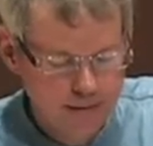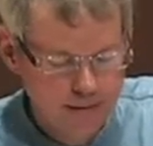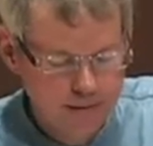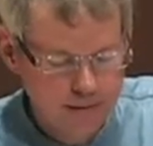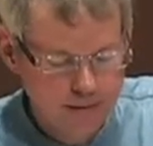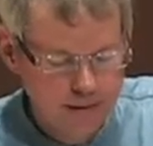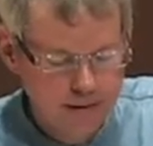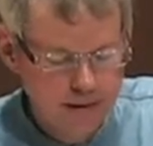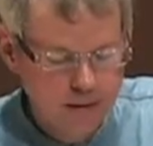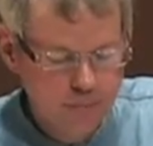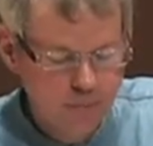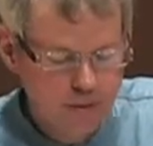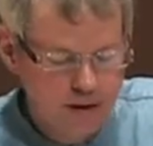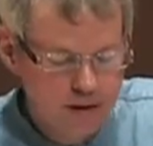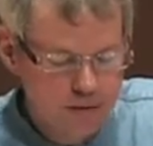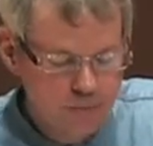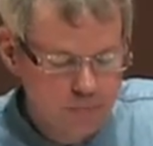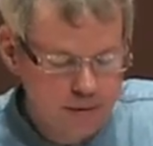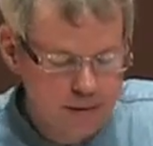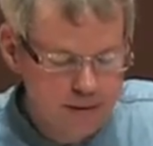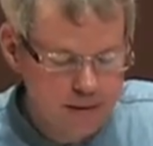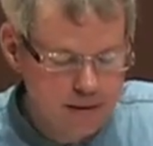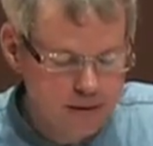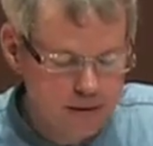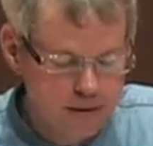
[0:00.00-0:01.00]
They switch
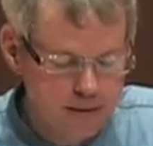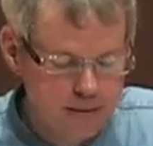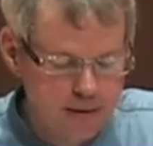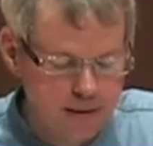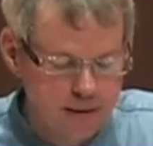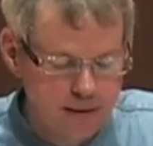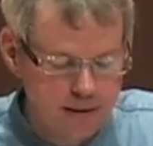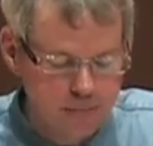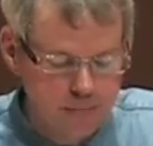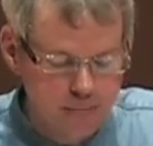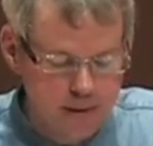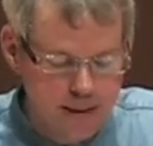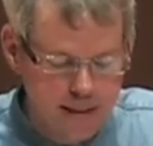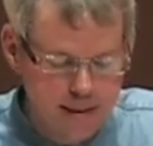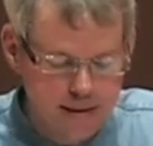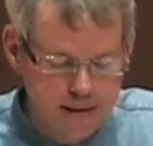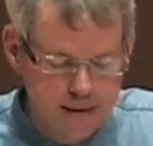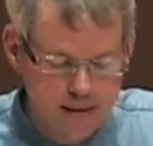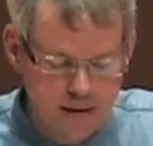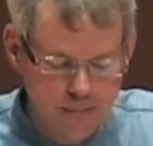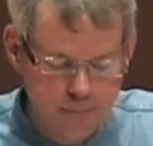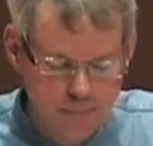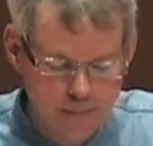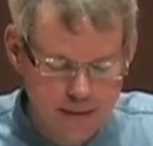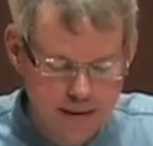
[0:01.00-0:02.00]
positions and the
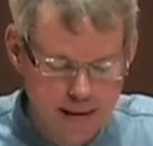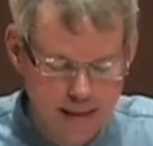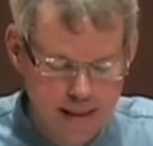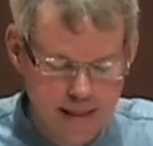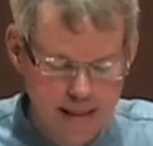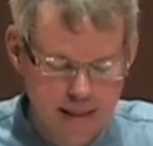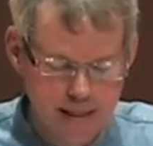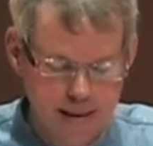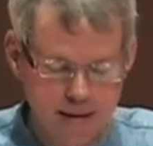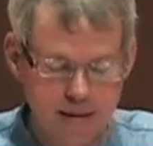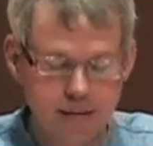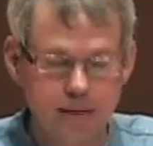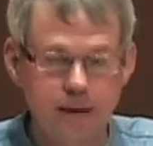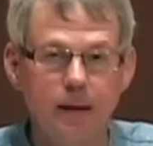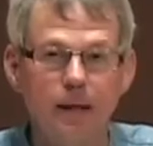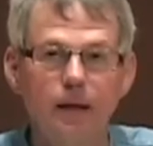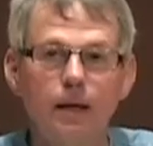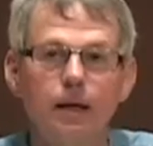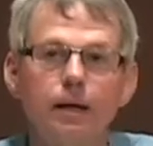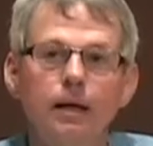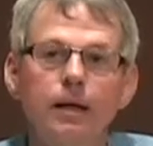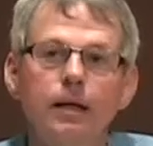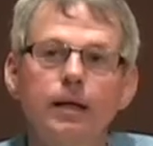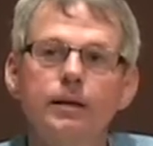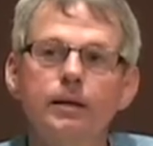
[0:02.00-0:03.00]
men dip in a hand,
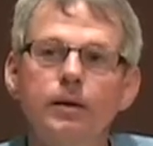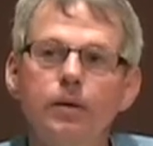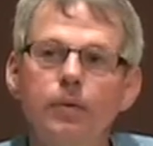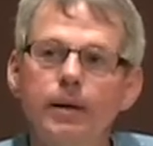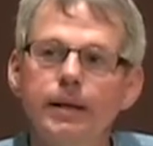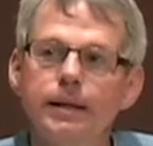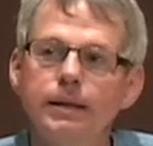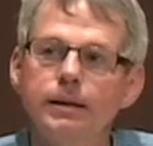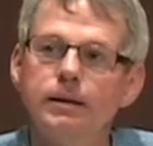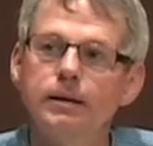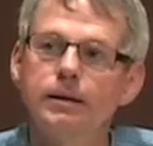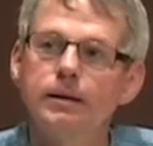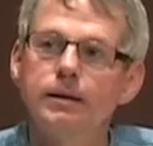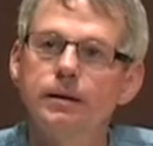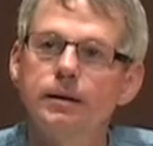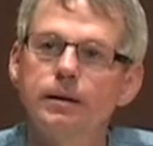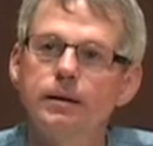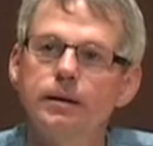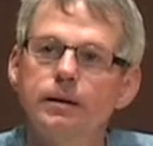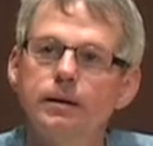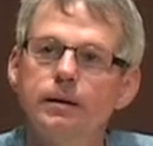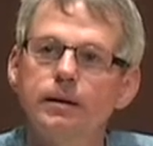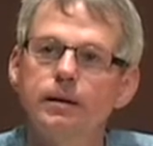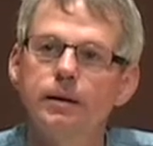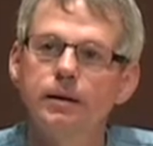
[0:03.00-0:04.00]
anoint
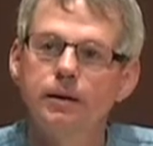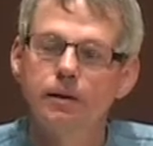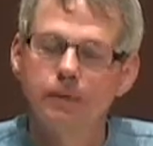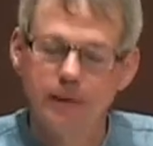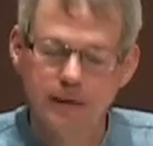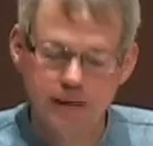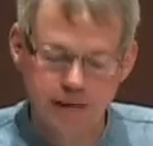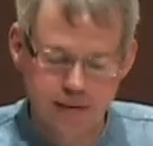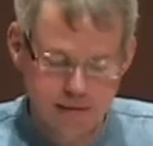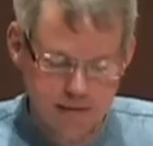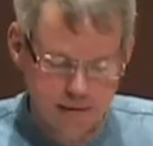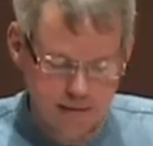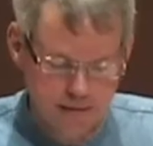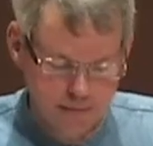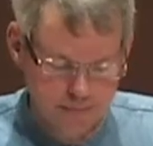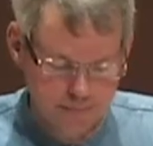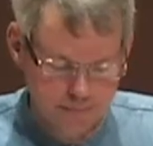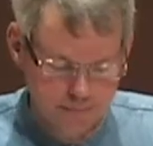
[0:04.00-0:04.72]
the anointer.